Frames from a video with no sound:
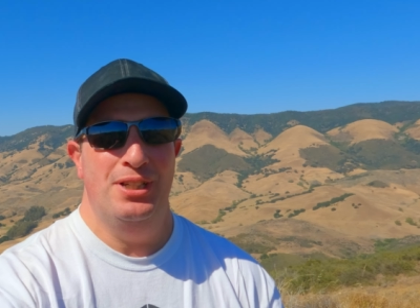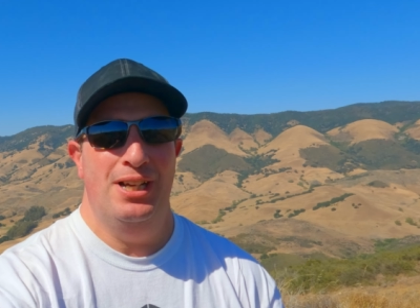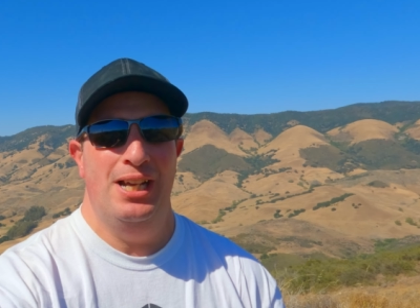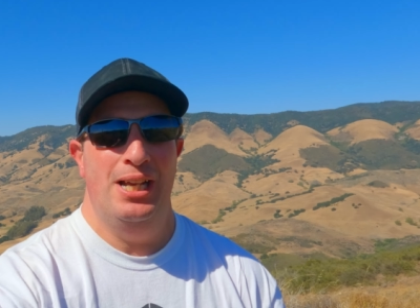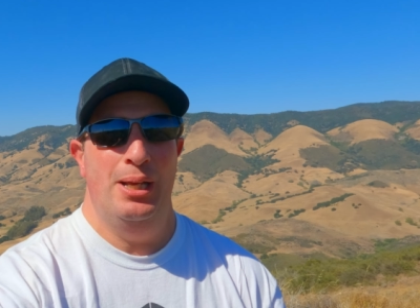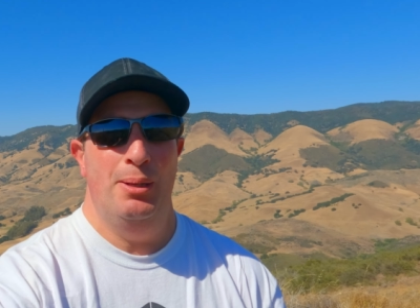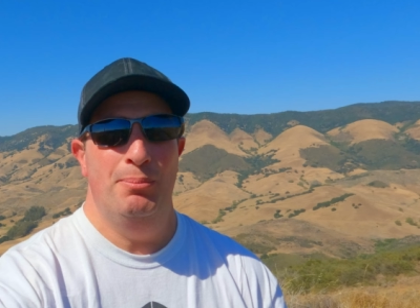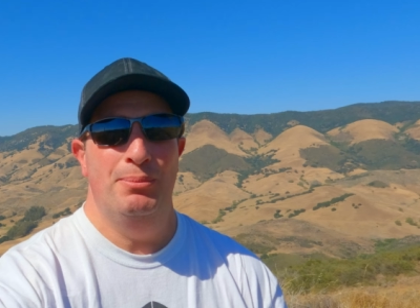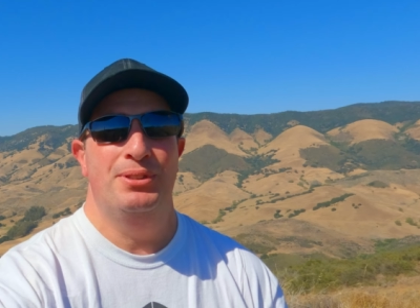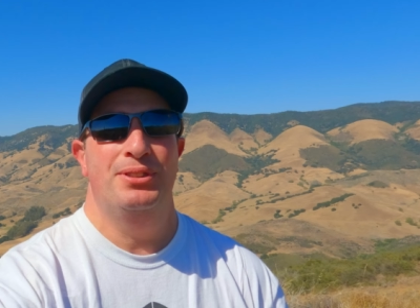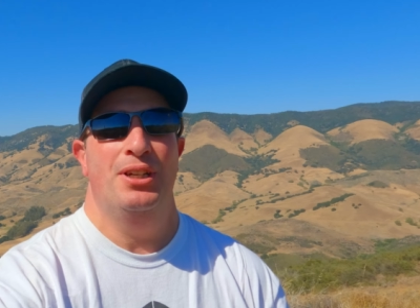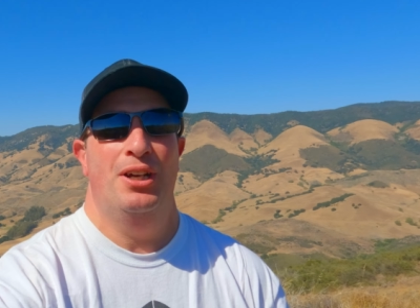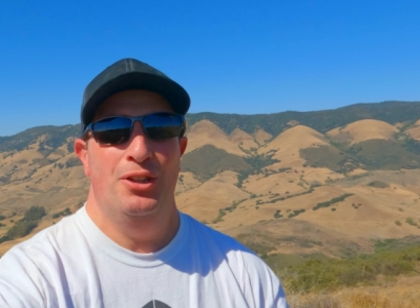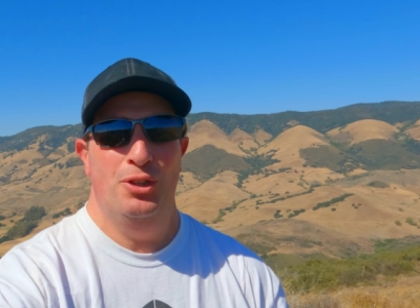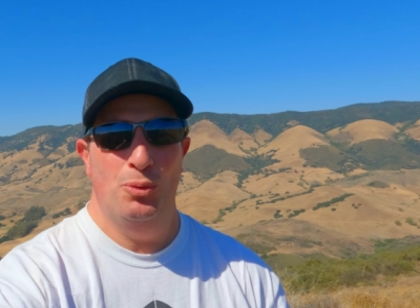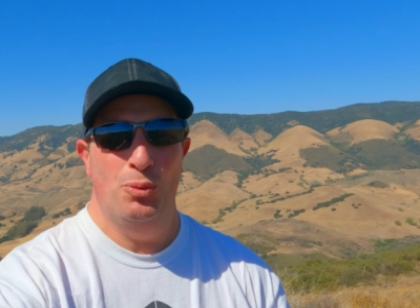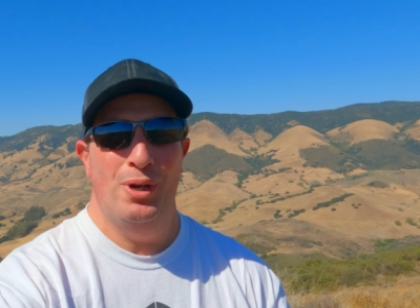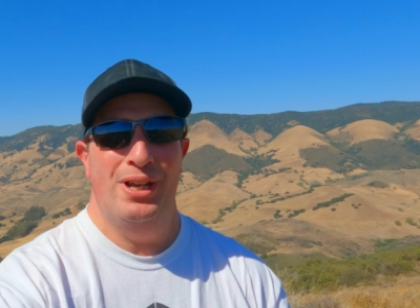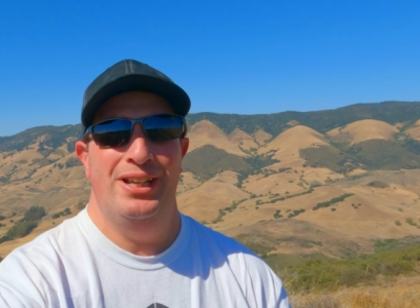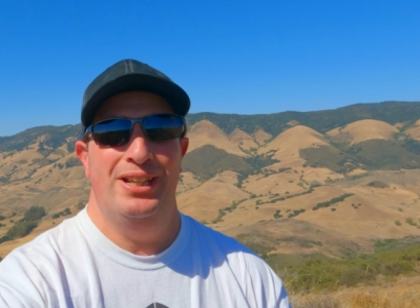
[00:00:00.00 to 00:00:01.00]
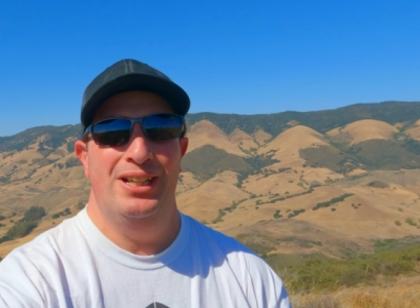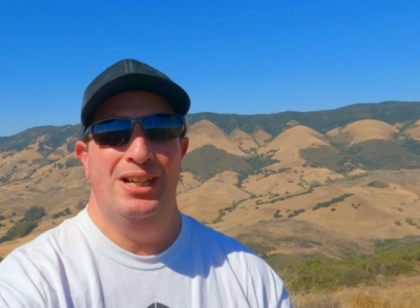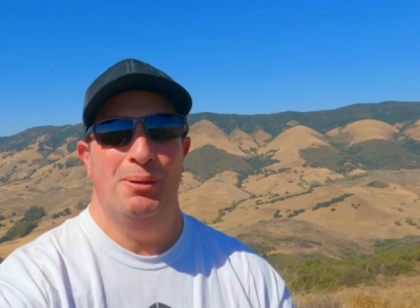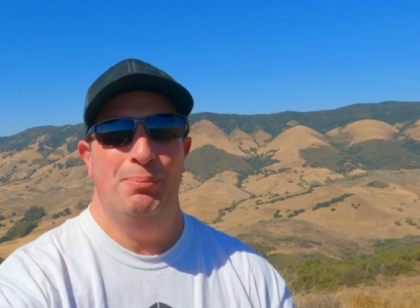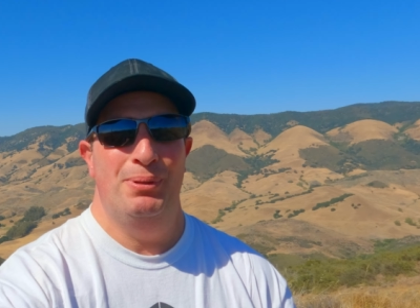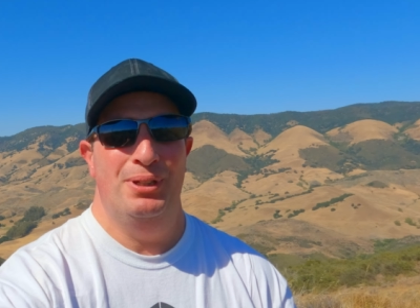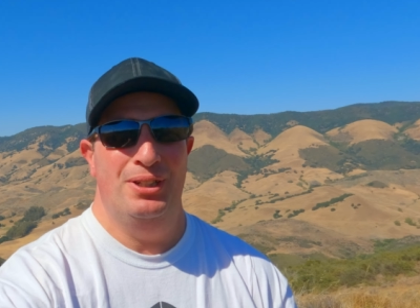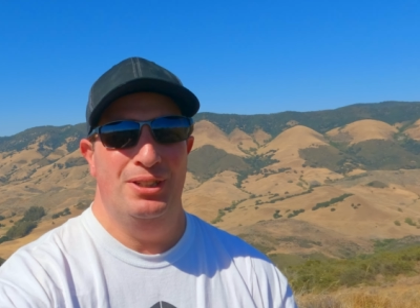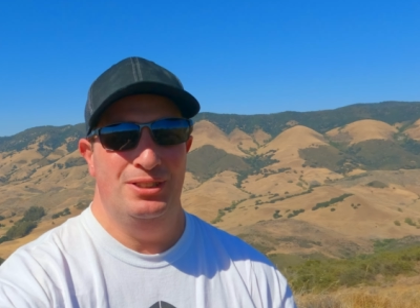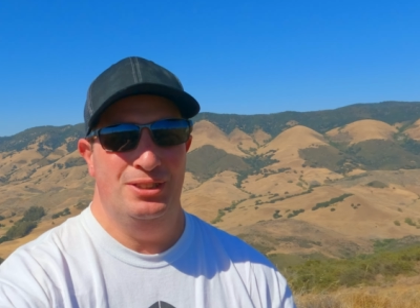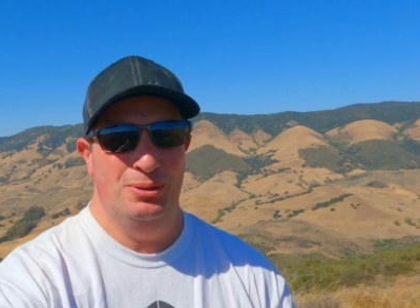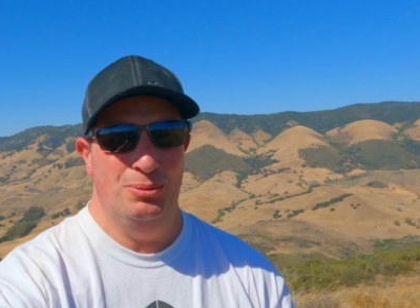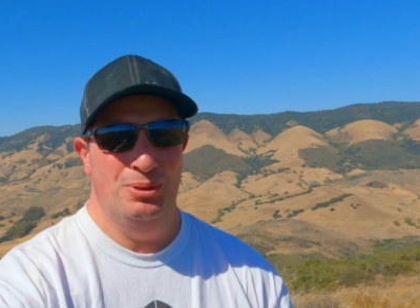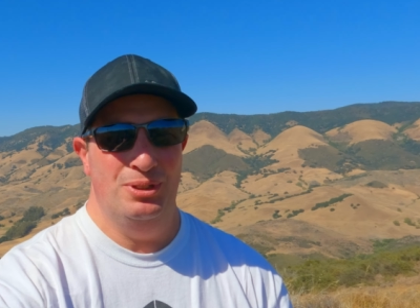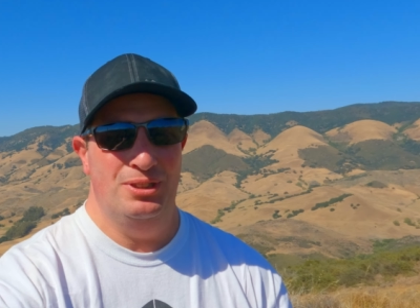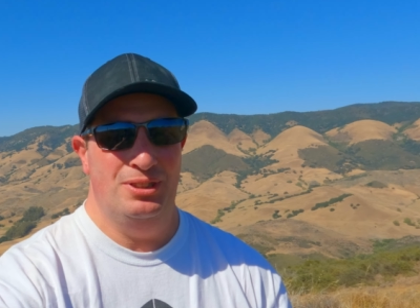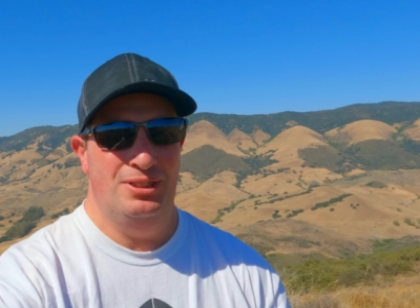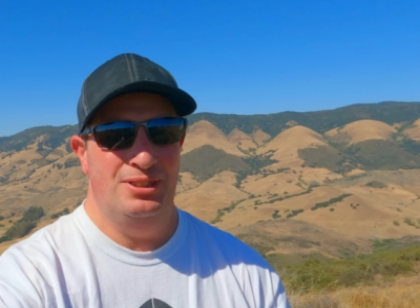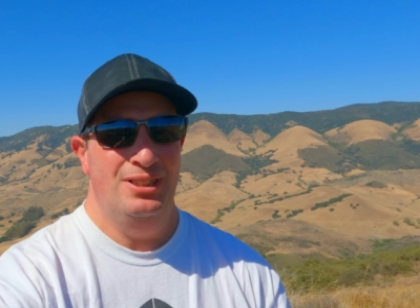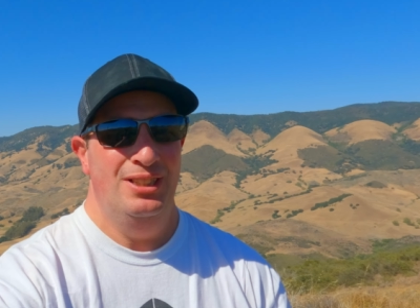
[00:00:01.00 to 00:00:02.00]
times on the way up because it
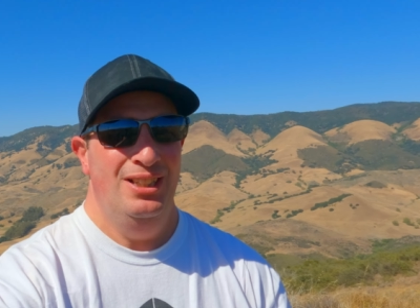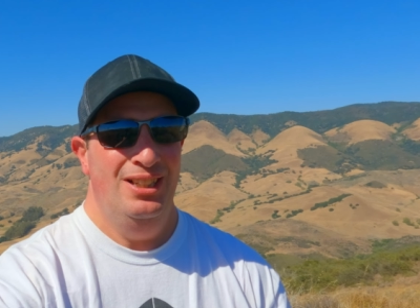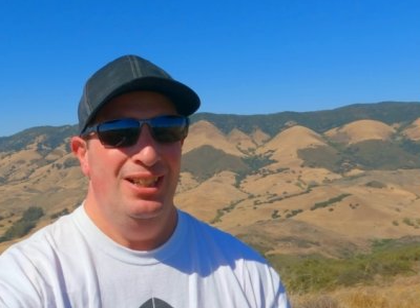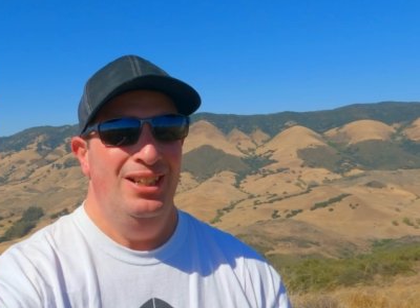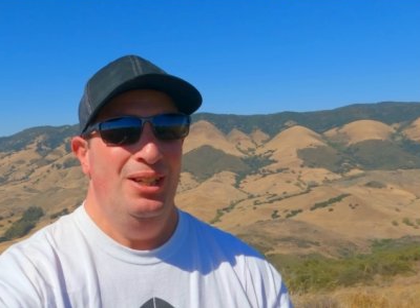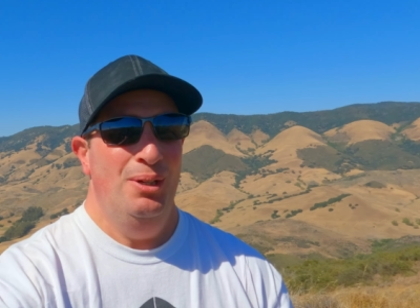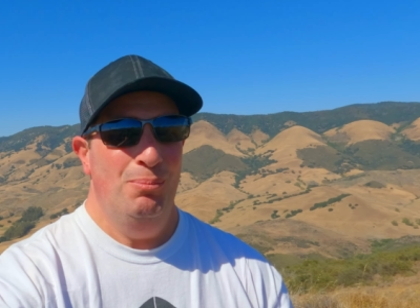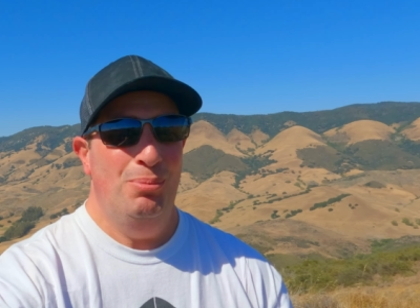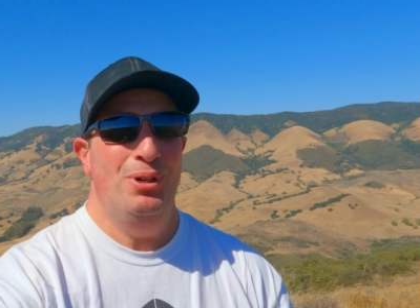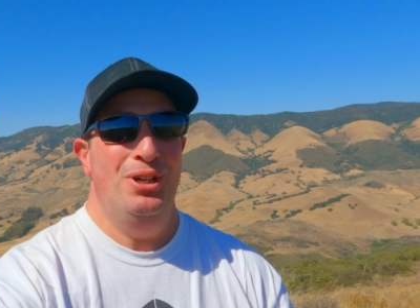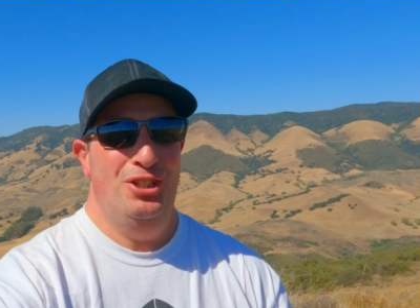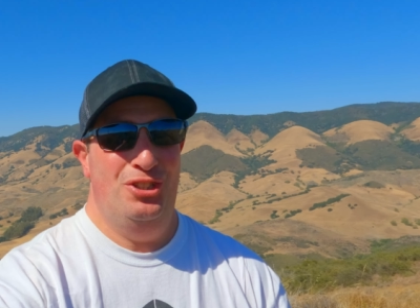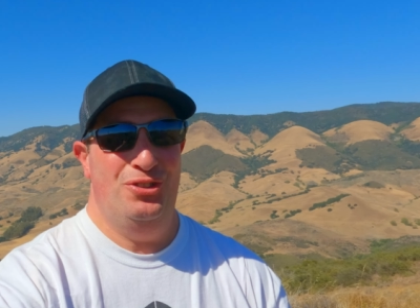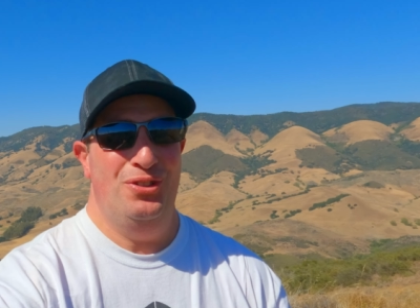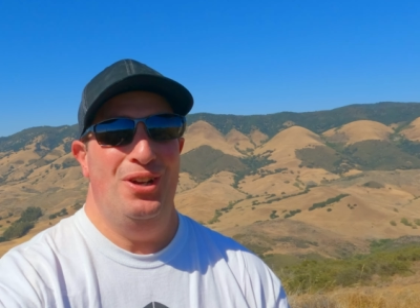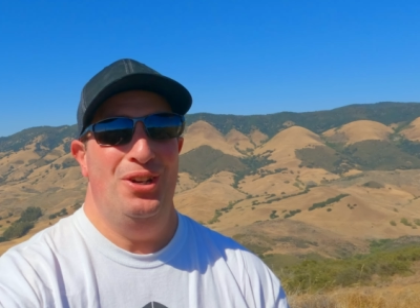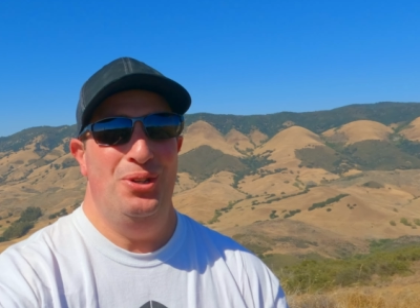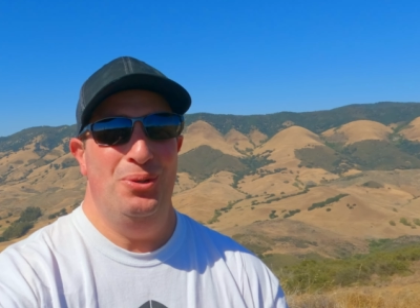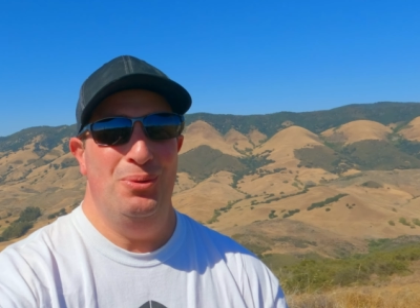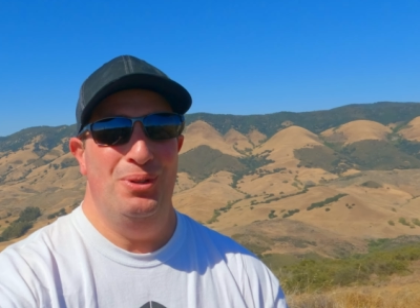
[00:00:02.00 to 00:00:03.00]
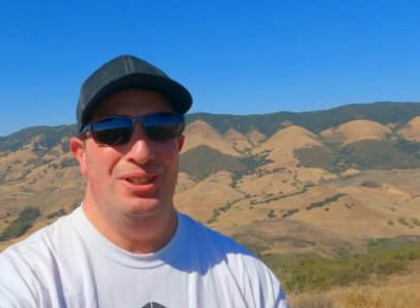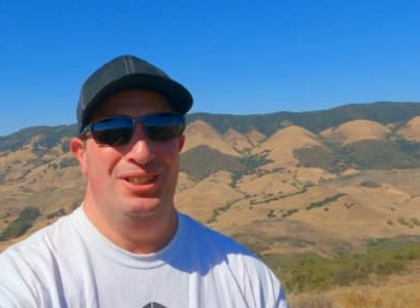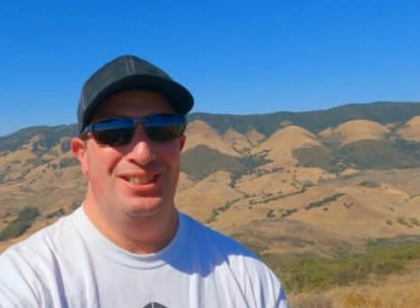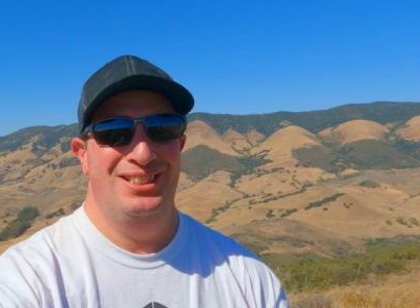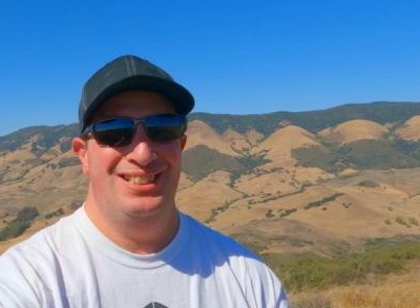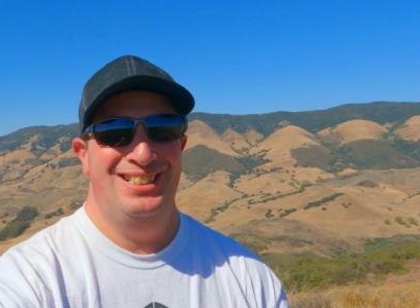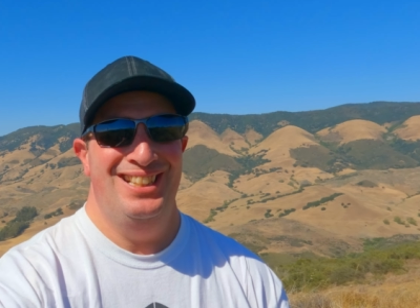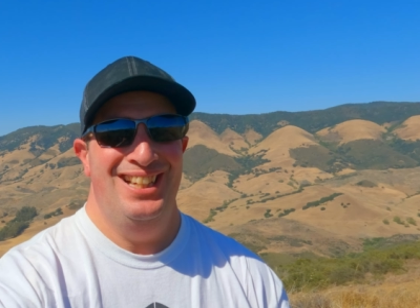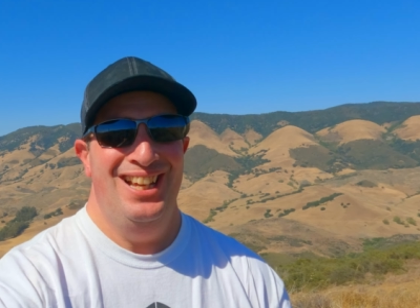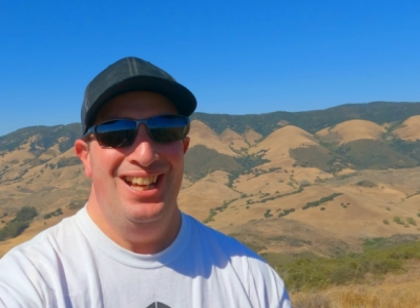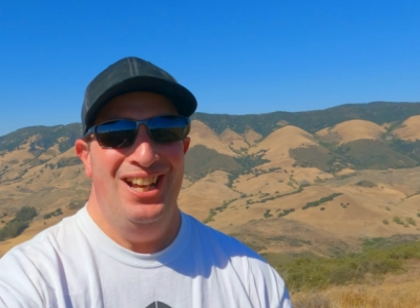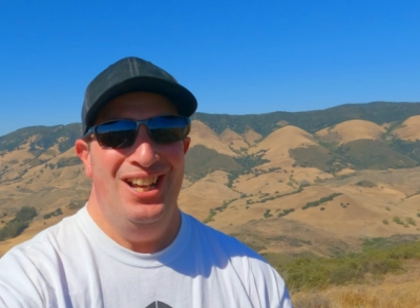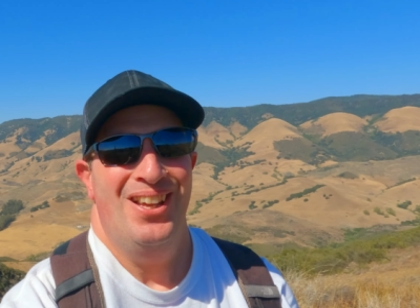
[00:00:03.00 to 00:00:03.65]
was pretty strenuous.